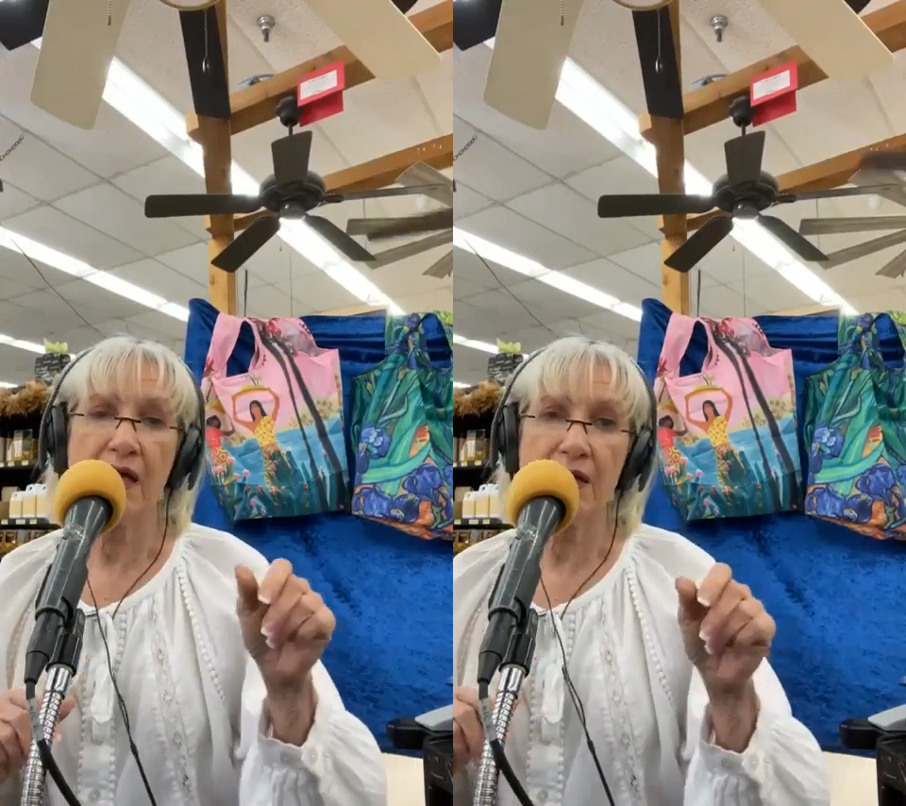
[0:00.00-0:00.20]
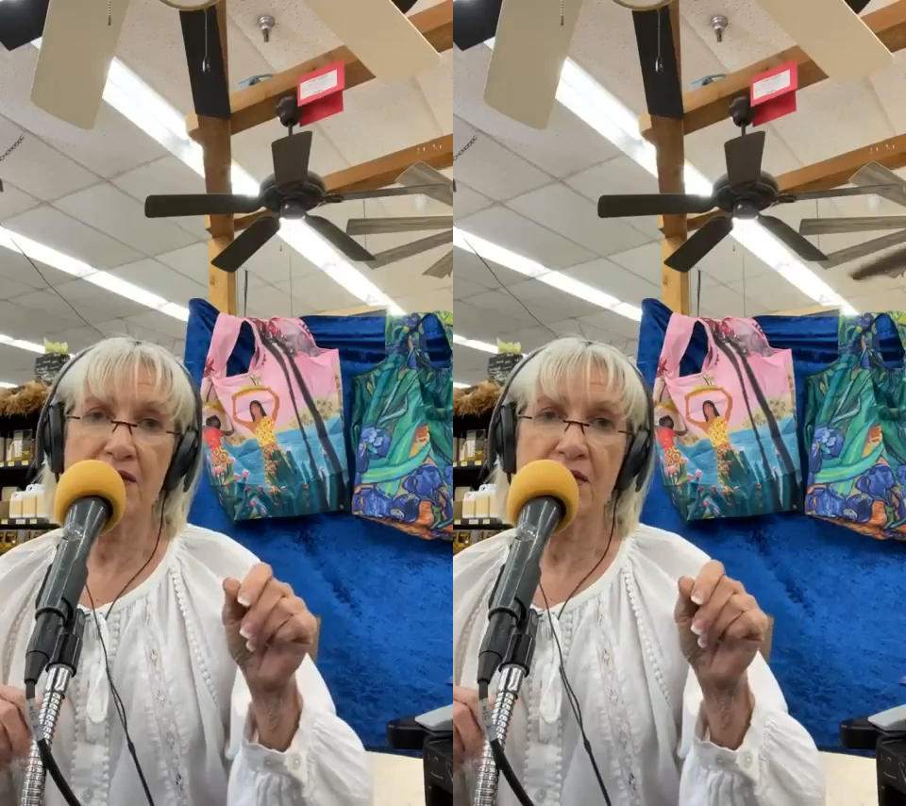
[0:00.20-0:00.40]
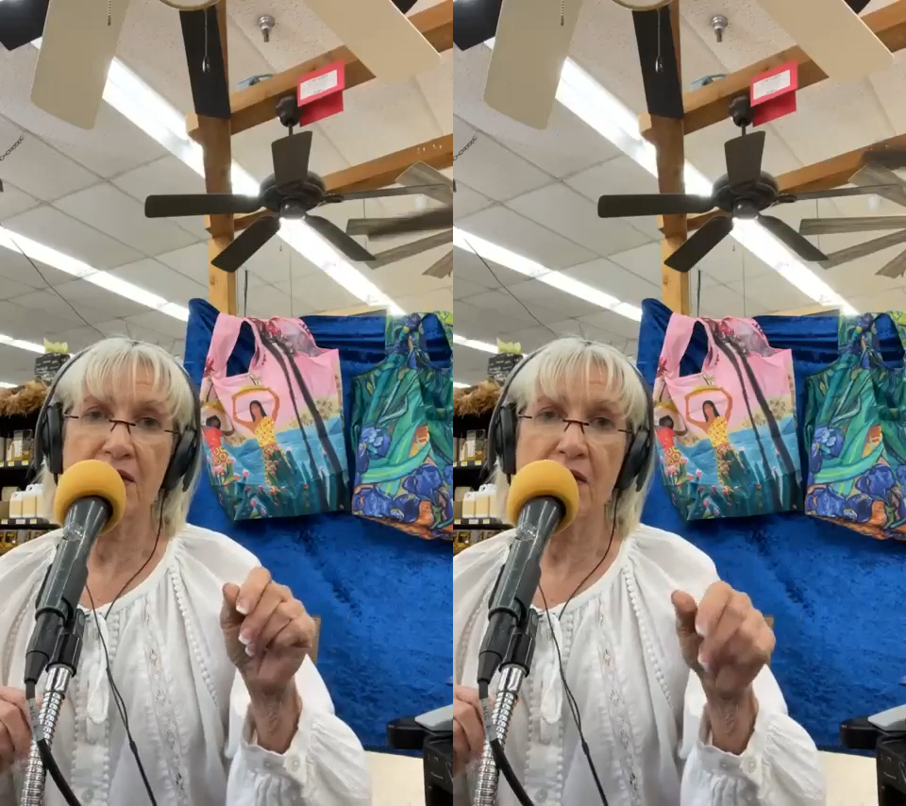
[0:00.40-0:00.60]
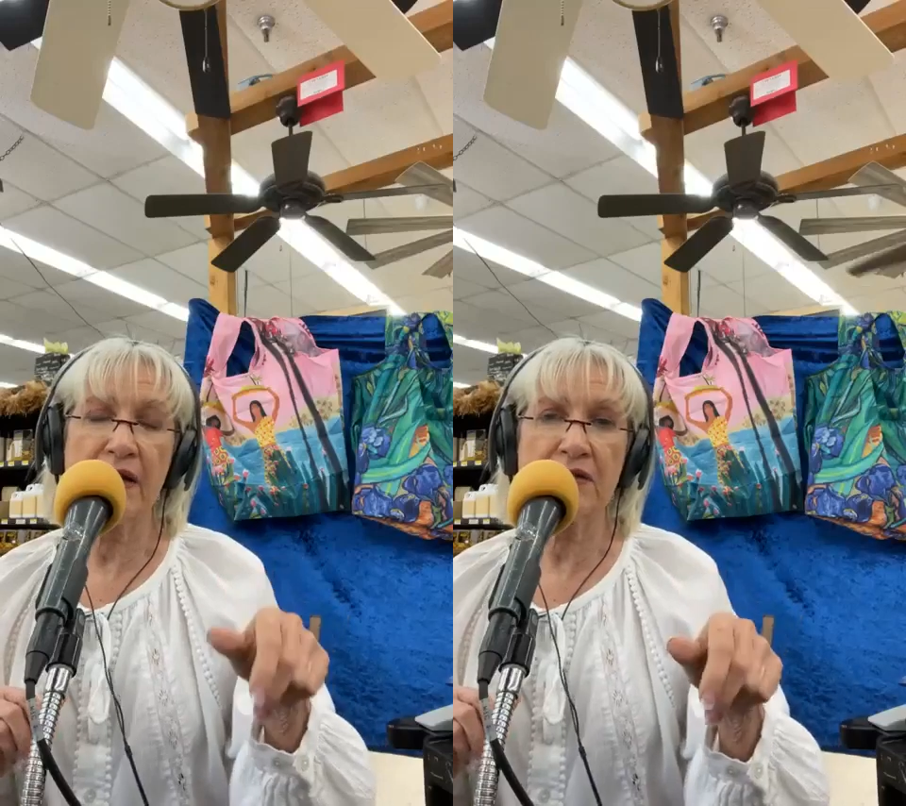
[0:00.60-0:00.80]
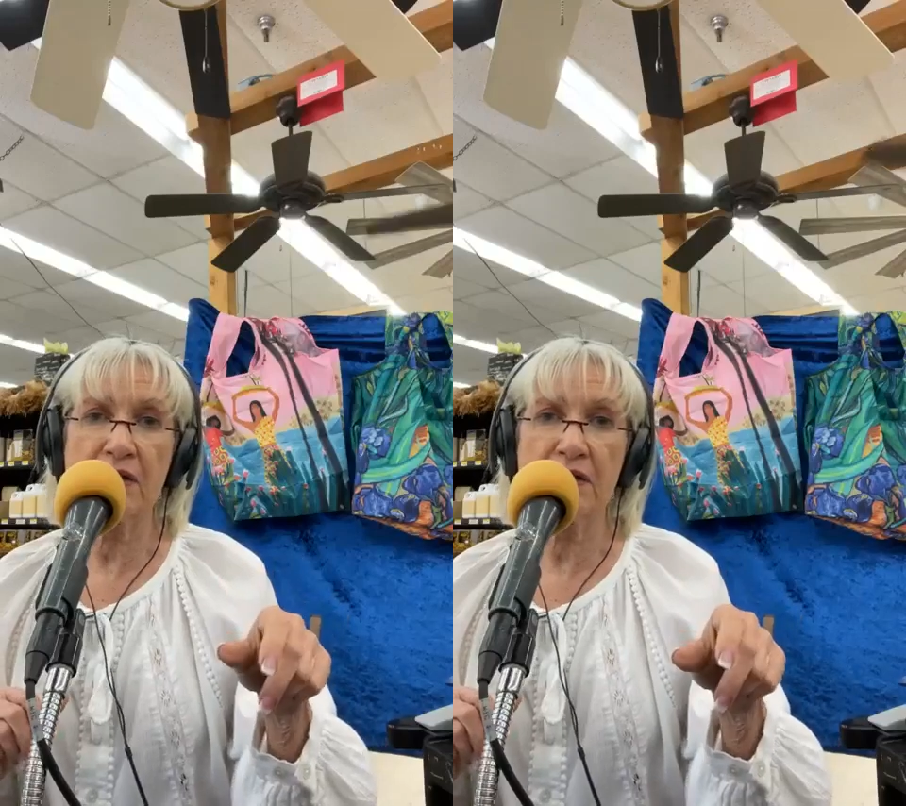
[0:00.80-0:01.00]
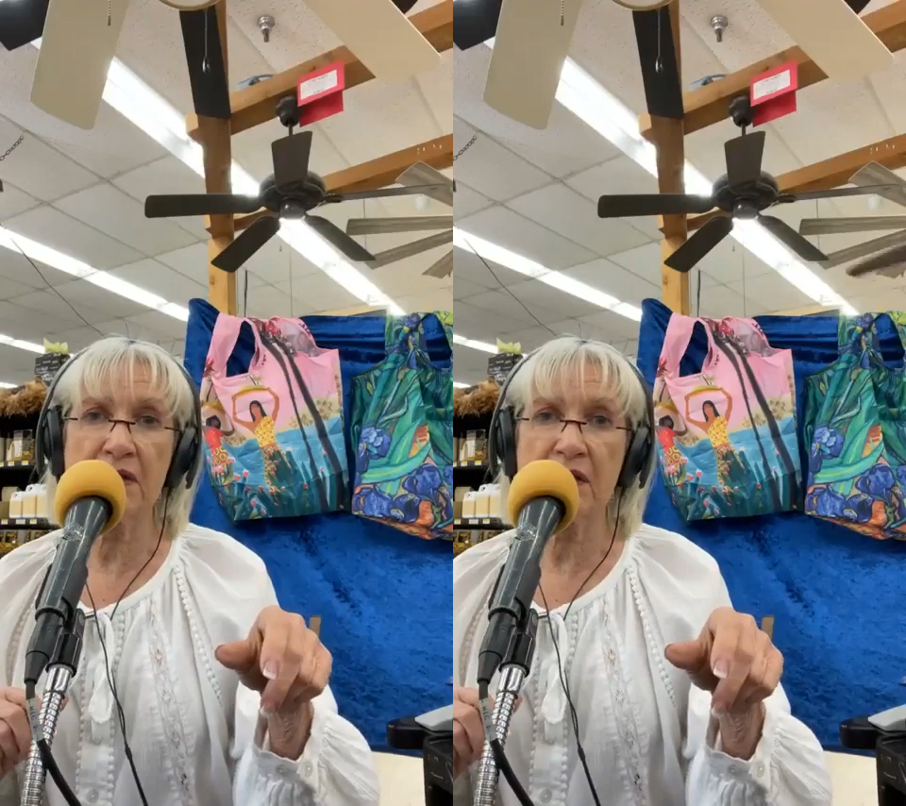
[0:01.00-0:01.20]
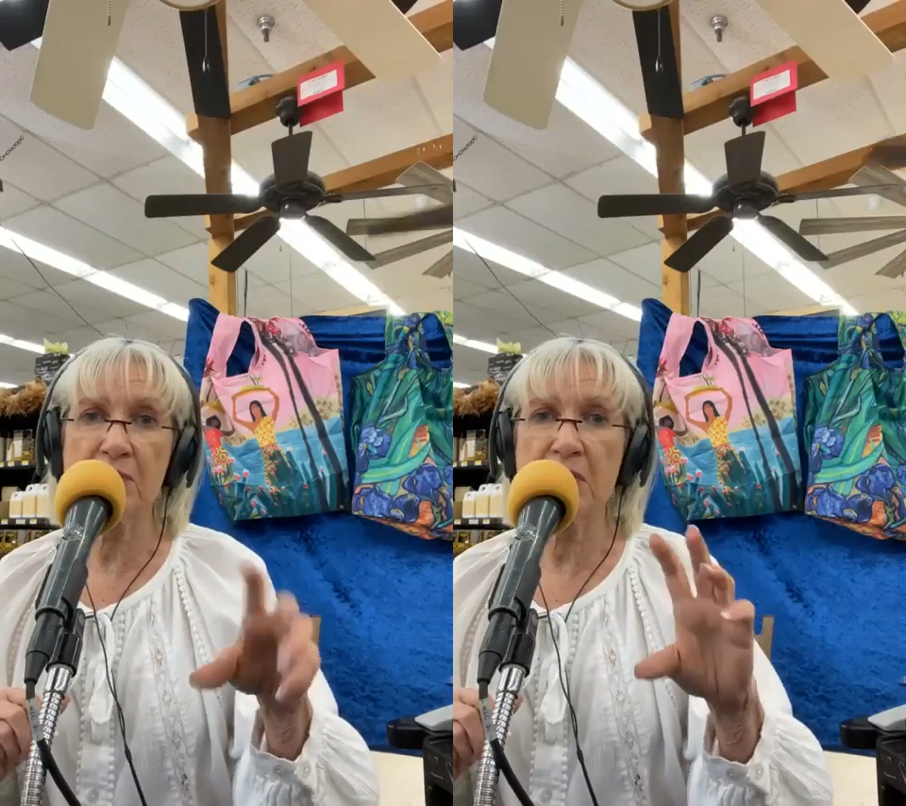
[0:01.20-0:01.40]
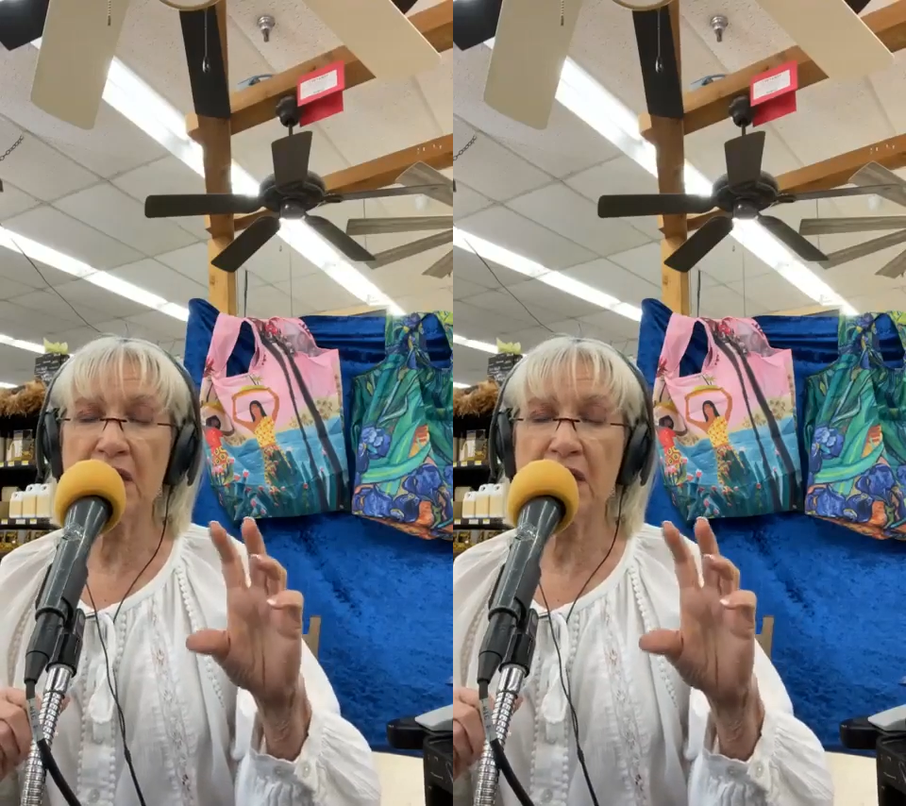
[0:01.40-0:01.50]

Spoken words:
And so I turn it on